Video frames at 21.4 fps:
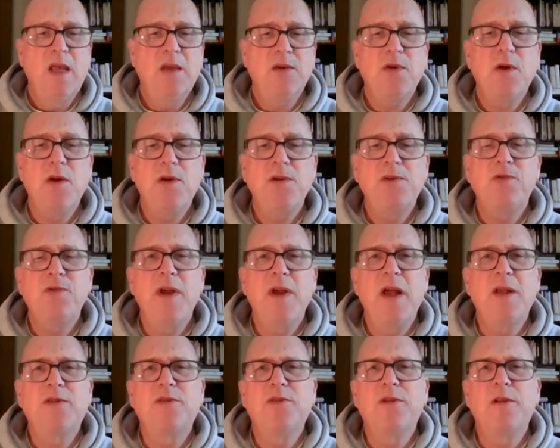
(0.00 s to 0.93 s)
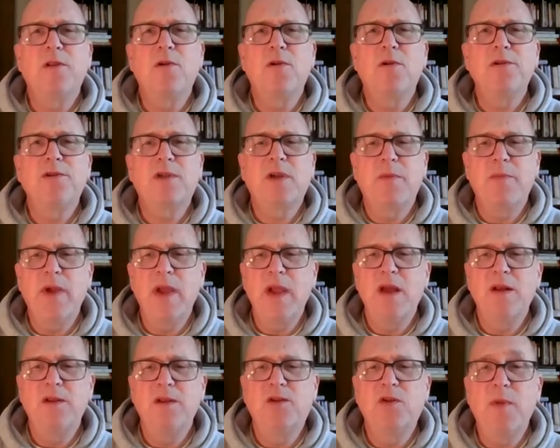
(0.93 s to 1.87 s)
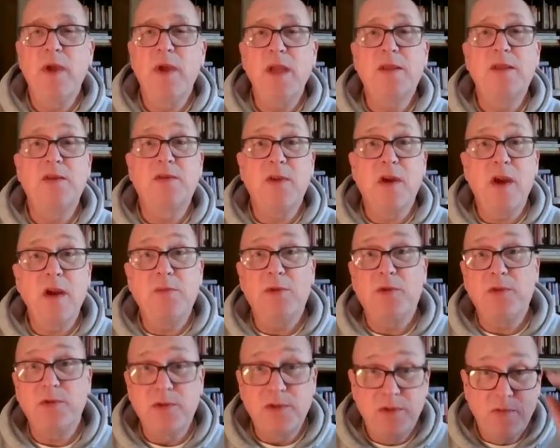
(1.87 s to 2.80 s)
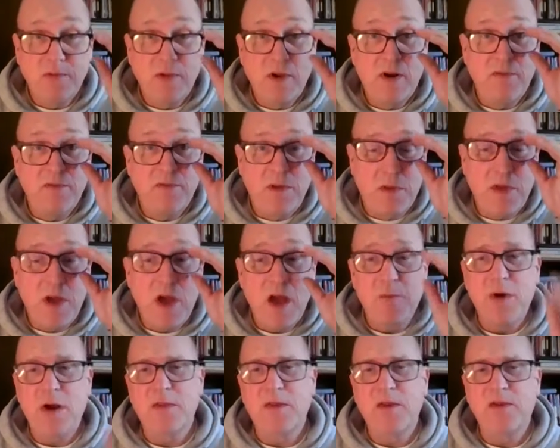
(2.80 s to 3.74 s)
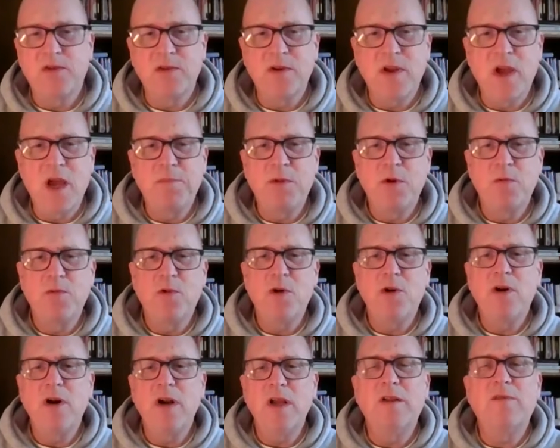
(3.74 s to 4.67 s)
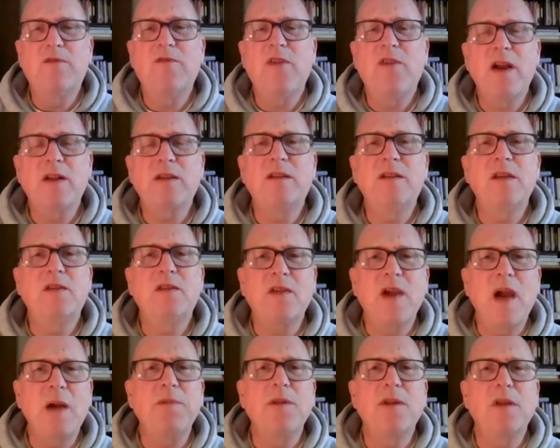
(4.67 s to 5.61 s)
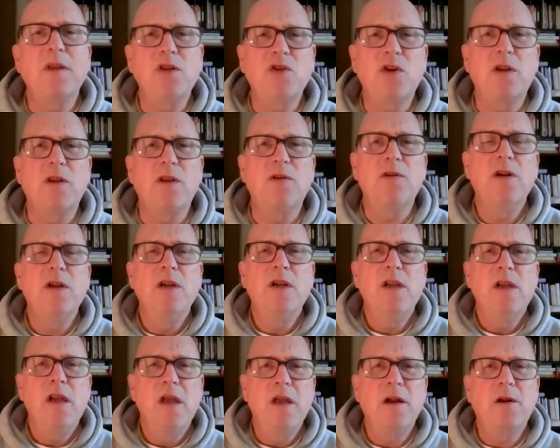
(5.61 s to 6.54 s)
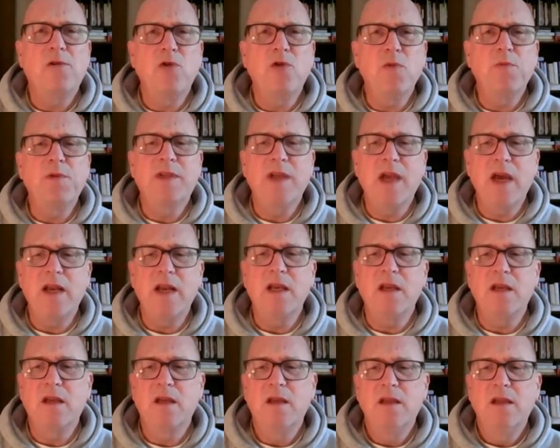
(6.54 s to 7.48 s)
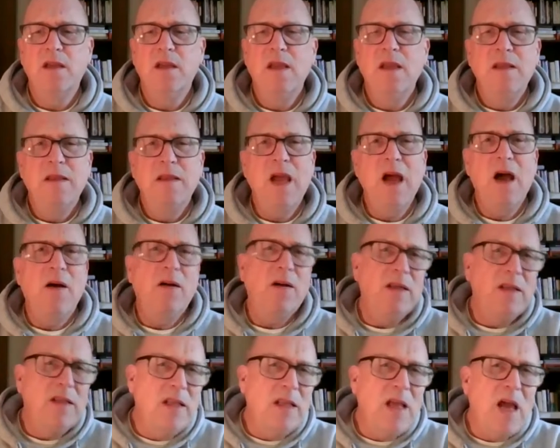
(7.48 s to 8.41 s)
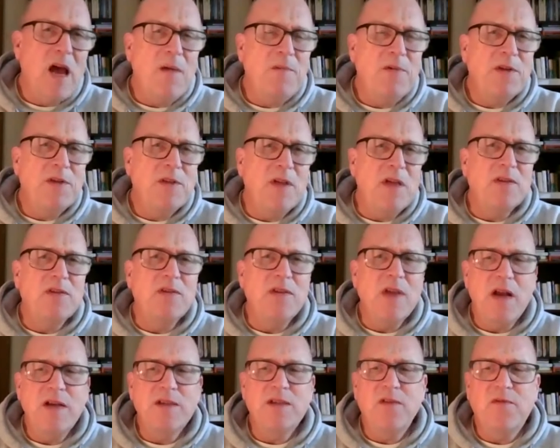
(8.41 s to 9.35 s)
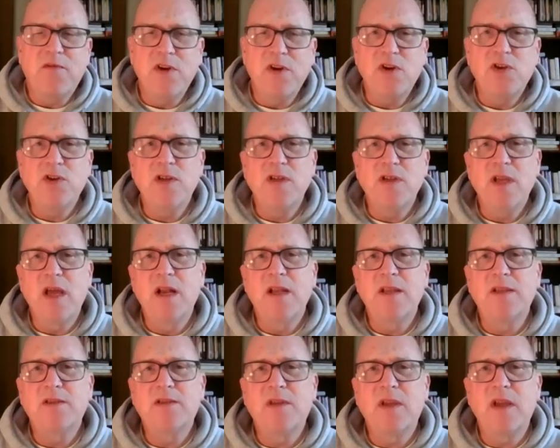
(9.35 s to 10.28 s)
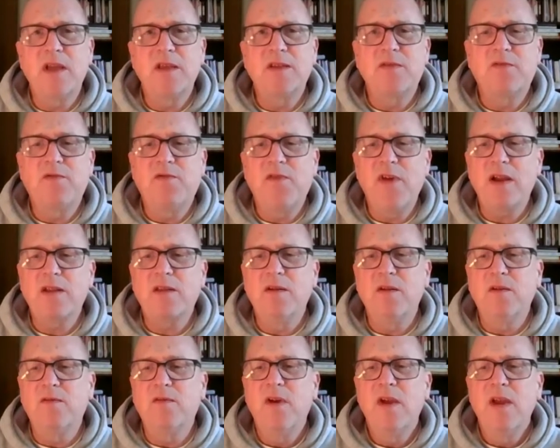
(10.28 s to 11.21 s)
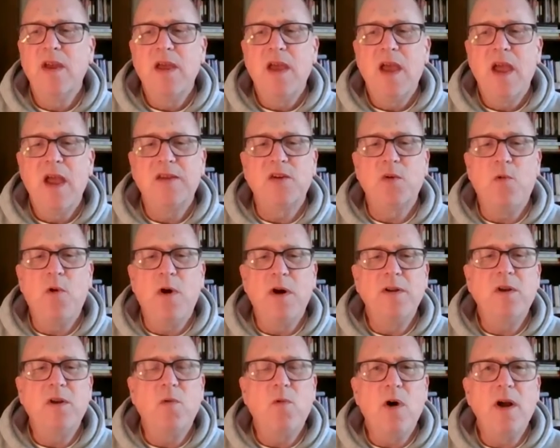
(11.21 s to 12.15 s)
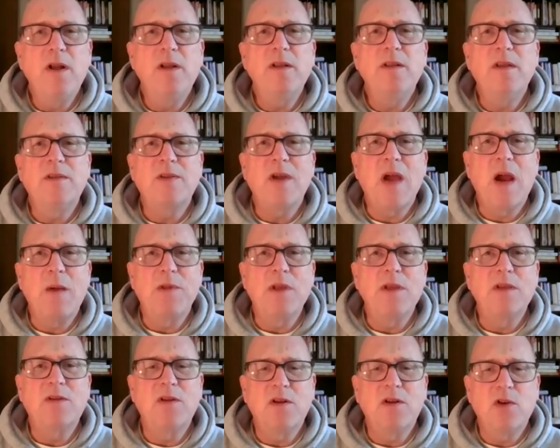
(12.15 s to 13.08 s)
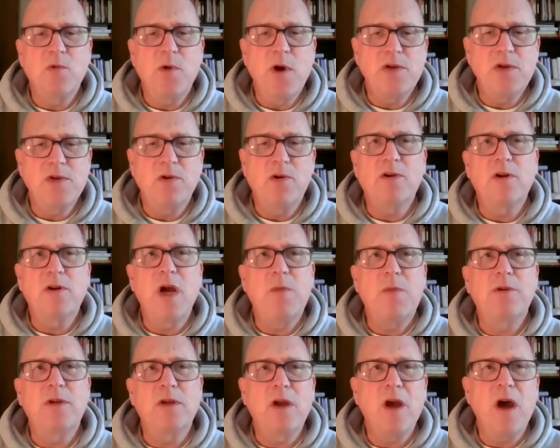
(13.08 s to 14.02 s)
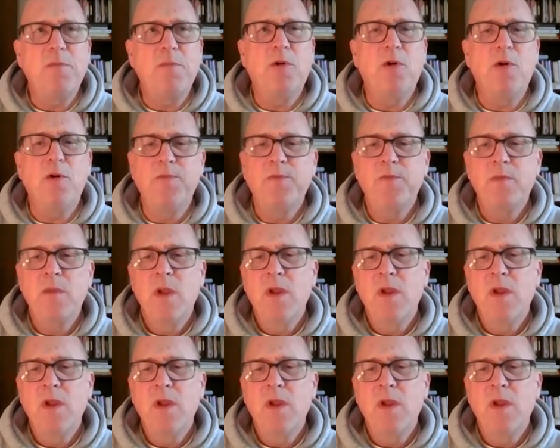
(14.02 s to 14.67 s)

is also an answer to the Lord's command to make disciples. I don't know if you thought about this or not, but we're in effect discipling each other in a group setting. Now, it, obviously, it's not as efficient and as, as effective as a one to one discipling situation or a couple to couple,